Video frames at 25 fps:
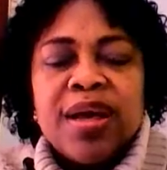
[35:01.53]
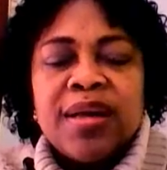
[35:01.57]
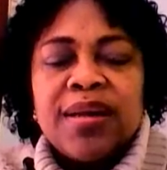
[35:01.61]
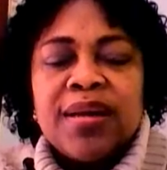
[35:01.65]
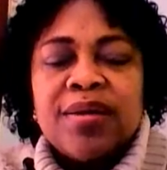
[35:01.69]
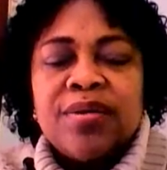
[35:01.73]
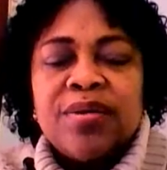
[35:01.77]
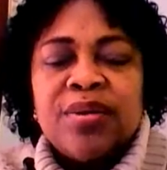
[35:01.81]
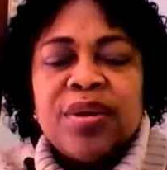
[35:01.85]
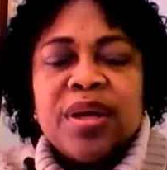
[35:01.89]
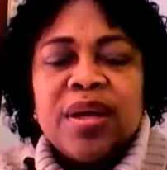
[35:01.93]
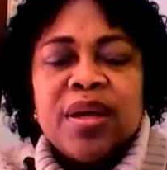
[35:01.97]

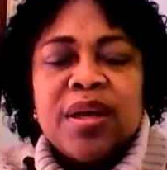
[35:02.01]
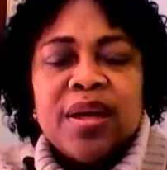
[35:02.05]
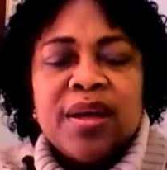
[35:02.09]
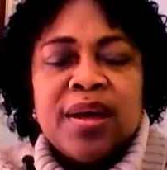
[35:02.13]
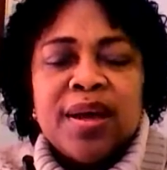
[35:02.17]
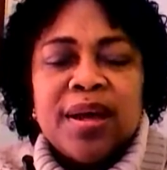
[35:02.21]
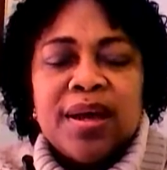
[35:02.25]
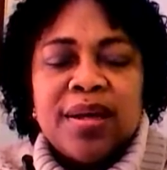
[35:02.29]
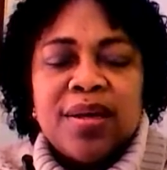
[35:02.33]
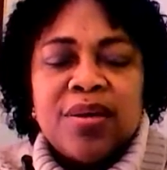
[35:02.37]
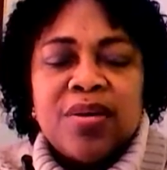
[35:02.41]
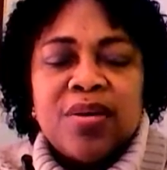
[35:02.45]
Hallelujah.
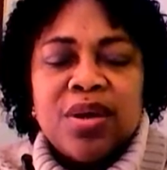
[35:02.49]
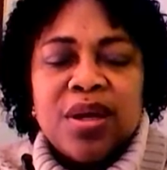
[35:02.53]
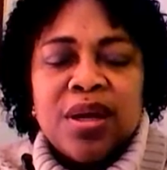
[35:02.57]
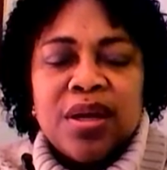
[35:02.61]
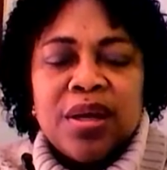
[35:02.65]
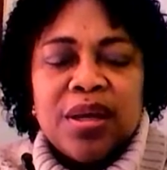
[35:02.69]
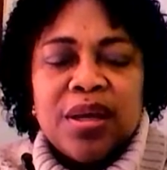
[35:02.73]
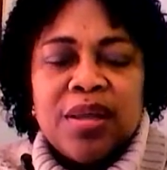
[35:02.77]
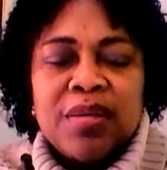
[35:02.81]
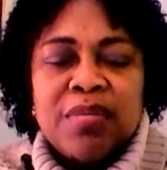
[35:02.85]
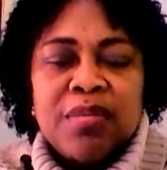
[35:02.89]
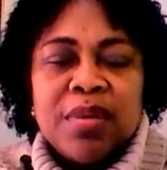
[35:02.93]

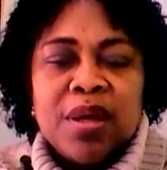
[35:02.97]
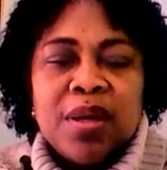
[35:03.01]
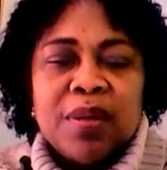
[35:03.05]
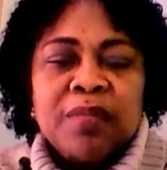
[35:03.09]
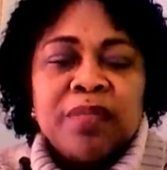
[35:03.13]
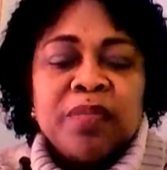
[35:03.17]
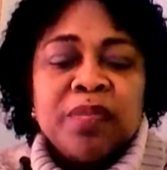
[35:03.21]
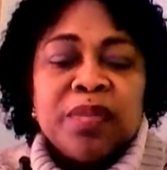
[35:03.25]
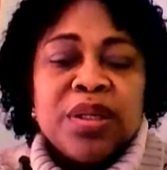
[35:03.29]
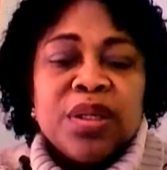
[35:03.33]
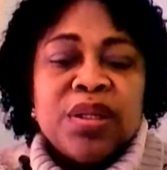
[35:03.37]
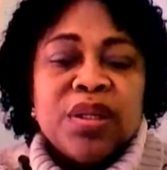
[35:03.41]
Hallelujah.
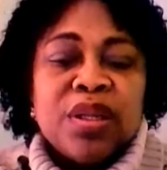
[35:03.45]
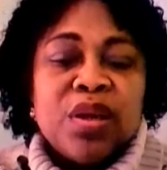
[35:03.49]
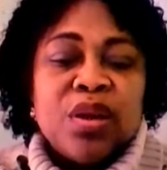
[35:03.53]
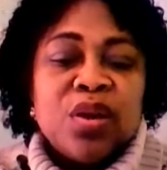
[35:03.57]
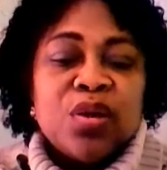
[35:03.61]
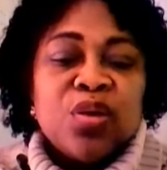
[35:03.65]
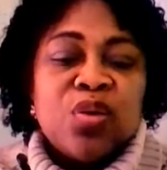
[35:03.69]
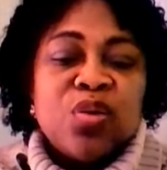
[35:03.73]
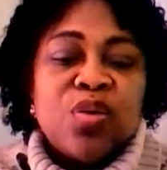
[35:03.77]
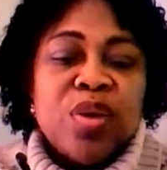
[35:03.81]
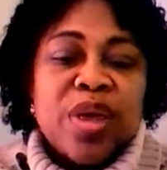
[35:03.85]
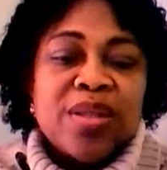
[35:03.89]
Amen. The
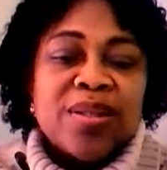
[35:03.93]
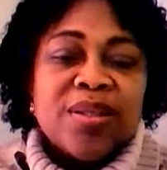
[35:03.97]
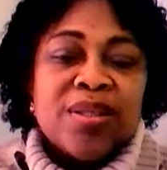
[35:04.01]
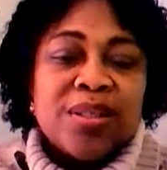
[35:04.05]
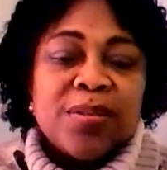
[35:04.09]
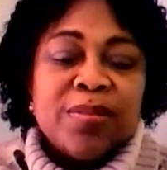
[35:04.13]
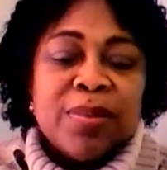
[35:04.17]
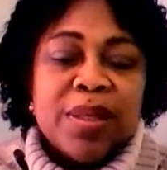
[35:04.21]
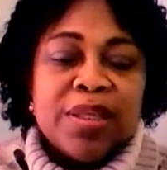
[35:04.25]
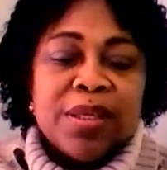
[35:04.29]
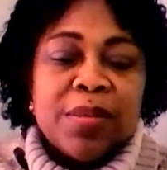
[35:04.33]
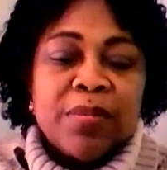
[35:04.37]
Lord
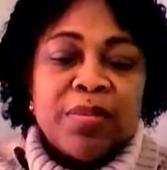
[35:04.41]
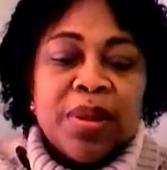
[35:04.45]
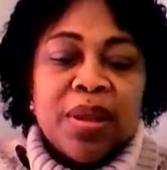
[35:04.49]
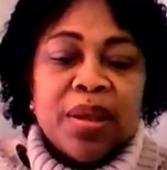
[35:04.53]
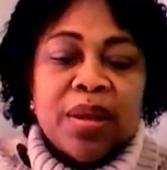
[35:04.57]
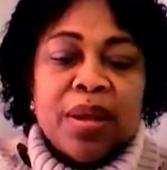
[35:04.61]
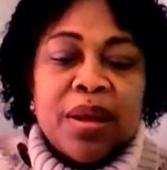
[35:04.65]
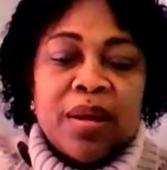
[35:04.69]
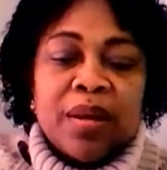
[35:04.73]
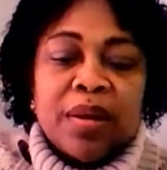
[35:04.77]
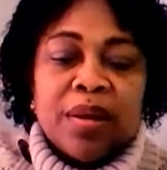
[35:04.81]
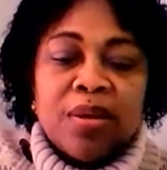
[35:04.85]
reigns. Blessed
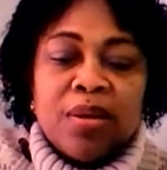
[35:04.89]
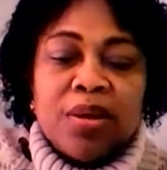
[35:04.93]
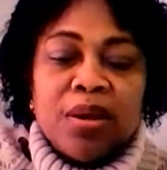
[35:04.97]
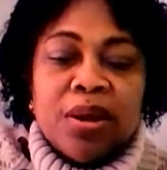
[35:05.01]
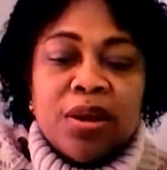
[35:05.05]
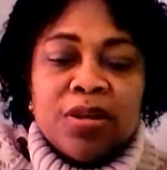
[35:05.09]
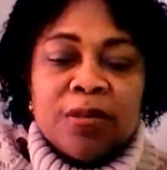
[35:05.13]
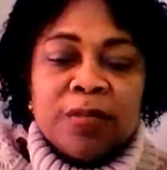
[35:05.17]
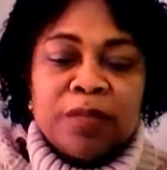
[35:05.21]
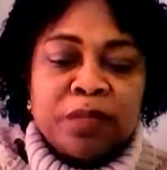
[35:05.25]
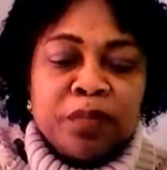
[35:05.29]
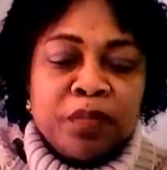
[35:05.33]
be our uh,
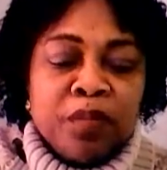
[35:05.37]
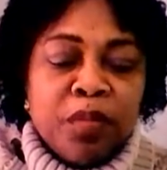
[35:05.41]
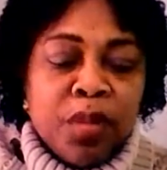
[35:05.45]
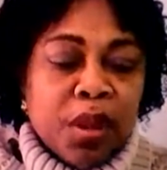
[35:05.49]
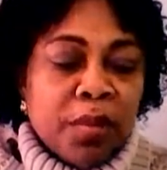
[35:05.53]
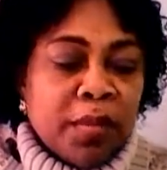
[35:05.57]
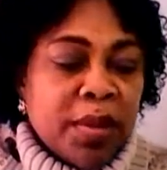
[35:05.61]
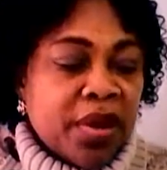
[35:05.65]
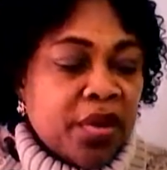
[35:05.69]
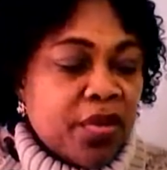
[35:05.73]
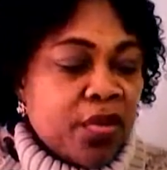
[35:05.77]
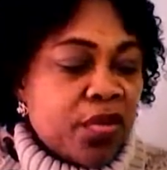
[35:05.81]
God.
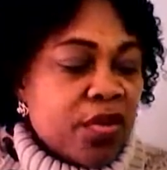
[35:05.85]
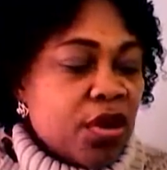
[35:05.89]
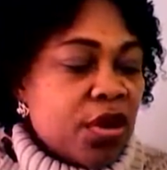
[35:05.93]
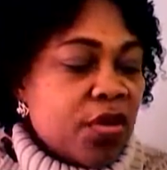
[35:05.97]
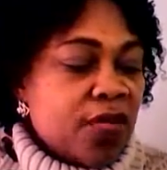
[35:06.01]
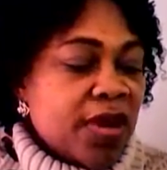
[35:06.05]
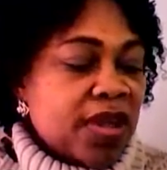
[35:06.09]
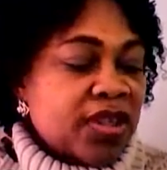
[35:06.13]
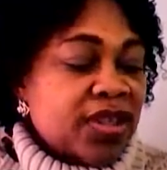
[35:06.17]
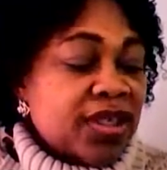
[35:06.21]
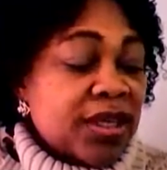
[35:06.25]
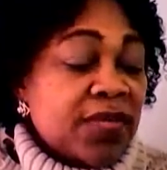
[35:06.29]
May the rock
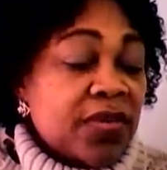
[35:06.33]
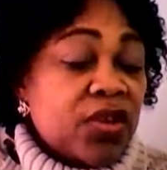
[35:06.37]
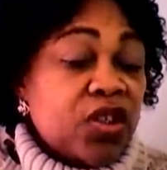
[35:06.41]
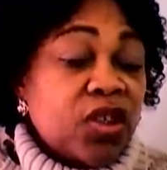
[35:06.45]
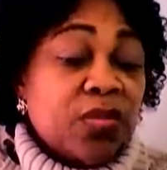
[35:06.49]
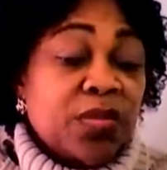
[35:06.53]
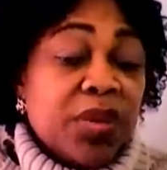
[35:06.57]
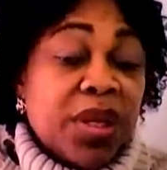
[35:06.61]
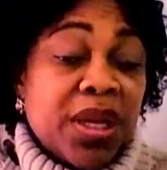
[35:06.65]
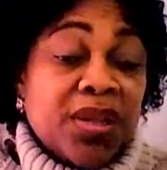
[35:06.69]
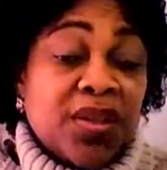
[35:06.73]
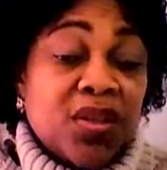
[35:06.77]
of our
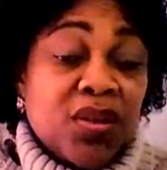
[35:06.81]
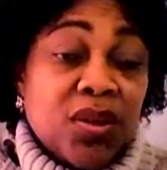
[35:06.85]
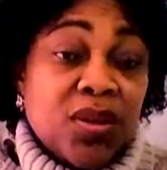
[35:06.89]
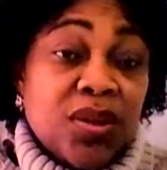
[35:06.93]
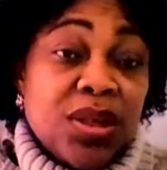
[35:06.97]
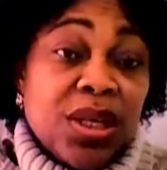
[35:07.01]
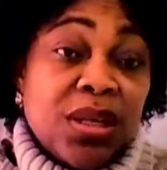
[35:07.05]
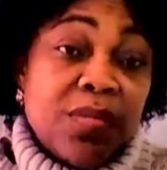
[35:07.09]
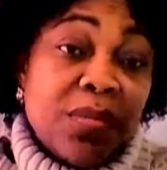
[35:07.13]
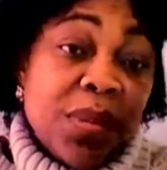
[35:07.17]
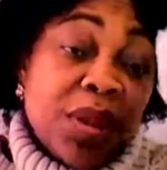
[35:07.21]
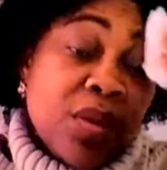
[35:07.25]
salvation be
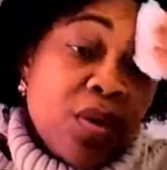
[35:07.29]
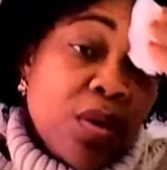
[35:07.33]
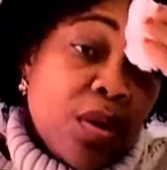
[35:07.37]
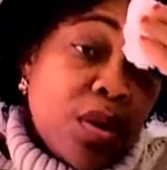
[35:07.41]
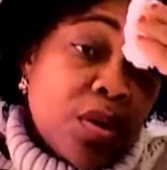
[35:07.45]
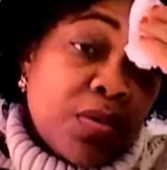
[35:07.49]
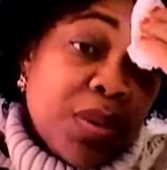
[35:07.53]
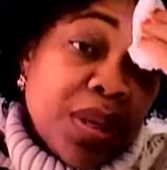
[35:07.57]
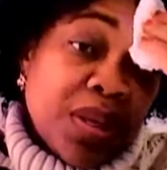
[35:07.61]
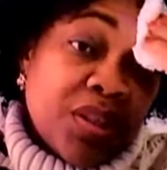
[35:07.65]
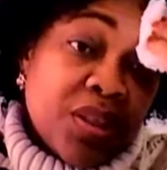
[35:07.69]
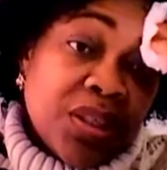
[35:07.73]
exalted. May
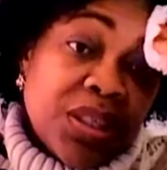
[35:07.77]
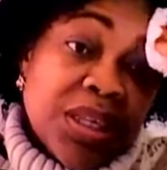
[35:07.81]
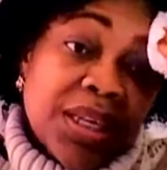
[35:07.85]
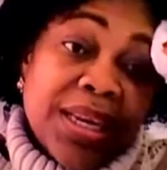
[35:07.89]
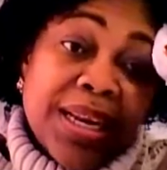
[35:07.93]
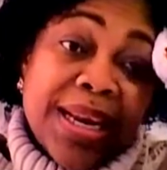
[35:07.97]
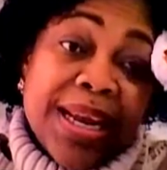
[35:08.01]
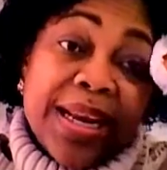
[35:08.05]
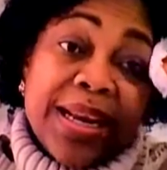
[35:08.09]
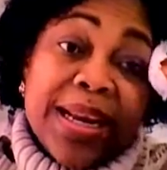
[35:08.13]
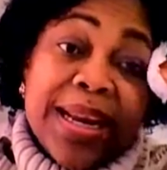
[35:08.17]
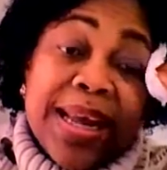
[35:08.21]
God be exalted
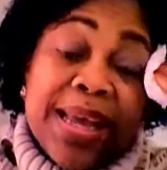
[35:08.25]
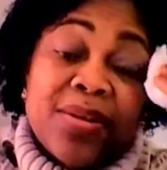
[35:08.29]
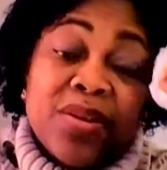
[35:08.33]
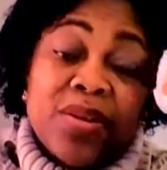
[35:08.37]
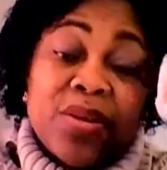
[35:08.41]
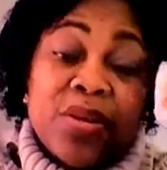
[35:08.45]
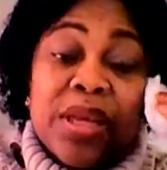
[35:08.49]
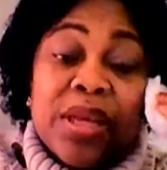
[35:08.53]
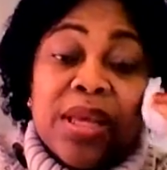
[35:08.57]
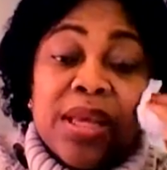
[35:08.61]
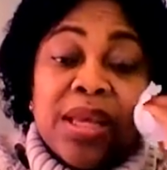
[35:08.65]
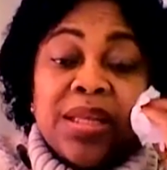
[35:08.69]
in our lives
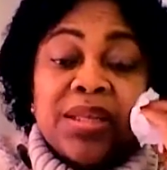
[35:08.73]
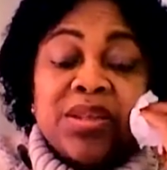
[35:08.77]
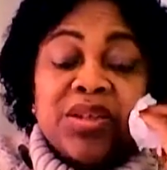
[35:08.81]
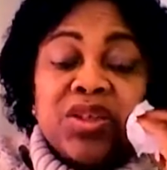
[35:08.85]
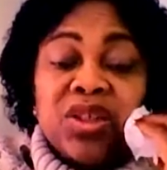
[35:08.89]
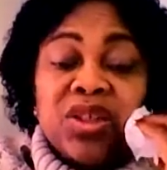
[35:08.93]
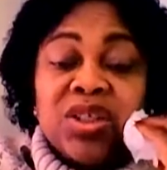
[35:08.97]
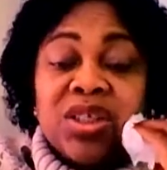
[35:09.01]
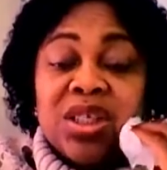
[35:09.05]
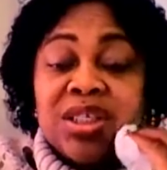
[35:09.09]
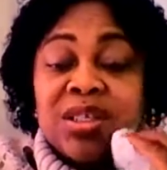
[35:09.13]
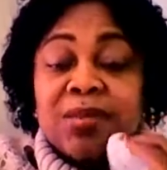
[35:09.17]
today in
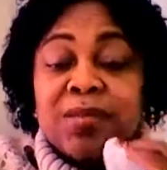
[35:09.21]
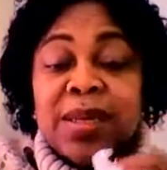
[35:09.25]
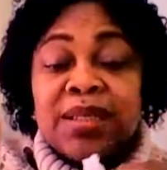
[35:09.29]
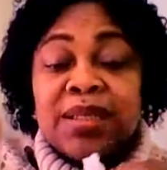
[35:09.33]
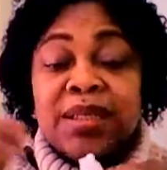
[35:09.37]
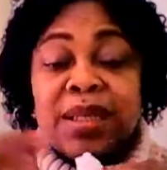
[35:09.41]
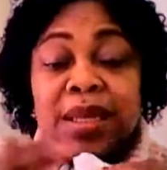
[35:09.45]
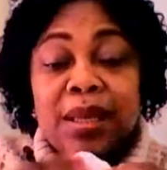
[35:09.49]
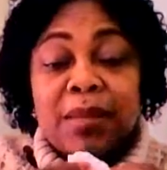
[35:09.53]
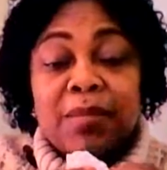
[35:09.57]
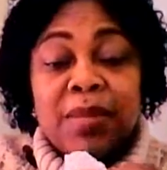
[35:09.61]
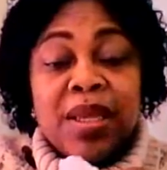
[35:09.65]
Jesus'
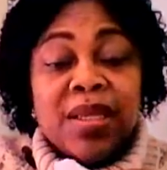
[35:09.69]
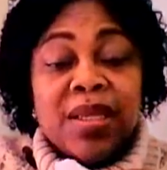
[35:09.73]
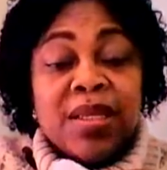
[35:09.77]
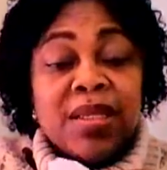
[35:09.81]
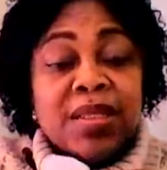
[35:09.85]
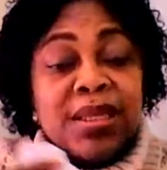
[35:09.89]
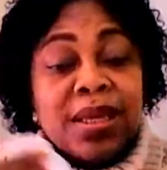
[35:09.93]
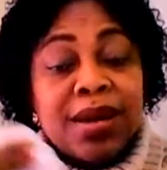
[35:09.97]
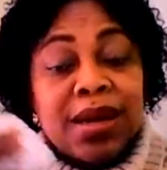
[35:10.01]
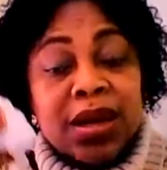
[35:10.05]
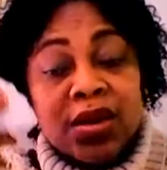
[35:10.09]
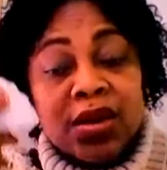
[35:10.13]
mighty name. He
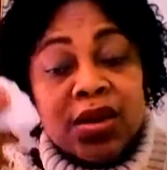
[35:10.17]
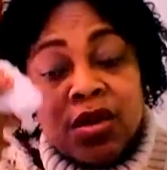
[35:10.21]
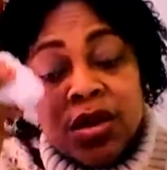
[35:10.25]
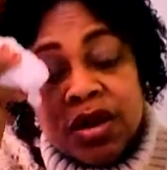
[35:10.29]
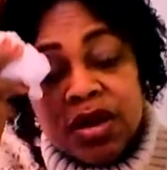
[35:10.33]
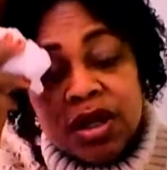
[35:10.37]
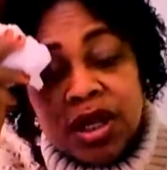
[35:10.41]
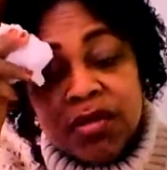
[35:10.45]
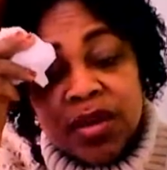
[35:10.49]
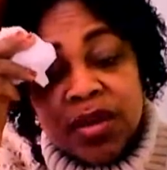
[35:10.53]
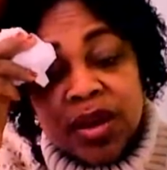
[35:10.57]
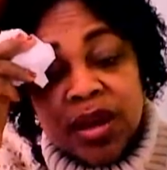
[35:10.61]
is our
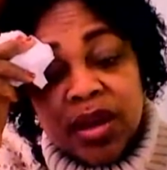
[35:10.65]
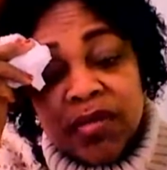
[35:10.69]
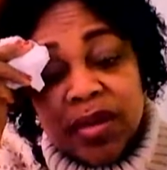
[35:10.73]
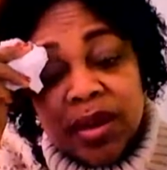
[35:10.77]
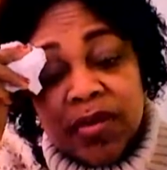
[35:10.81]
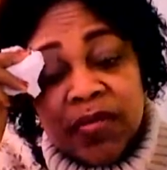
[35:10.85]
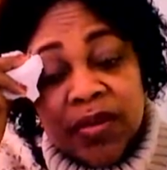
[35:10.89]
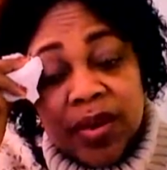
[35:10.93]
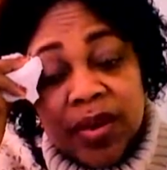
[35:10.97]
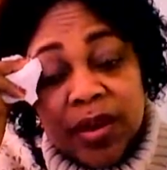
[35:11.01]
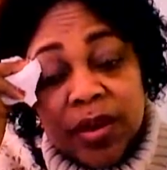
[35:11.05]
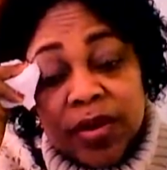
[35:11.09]
God. He will
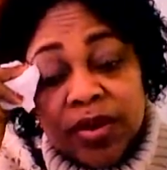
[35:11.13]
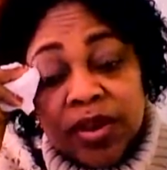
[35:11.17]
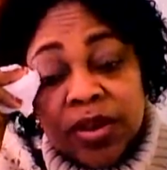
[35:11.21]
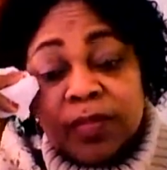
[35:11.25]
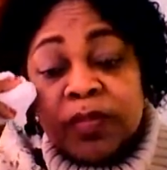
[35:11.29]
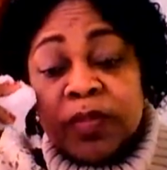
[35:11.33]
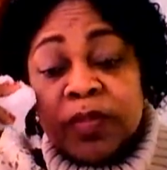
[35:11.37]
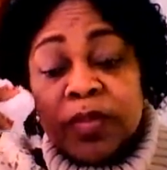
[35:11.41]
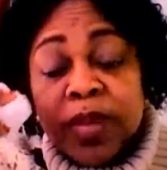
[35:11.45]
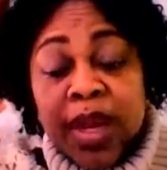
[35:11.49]
never fail us.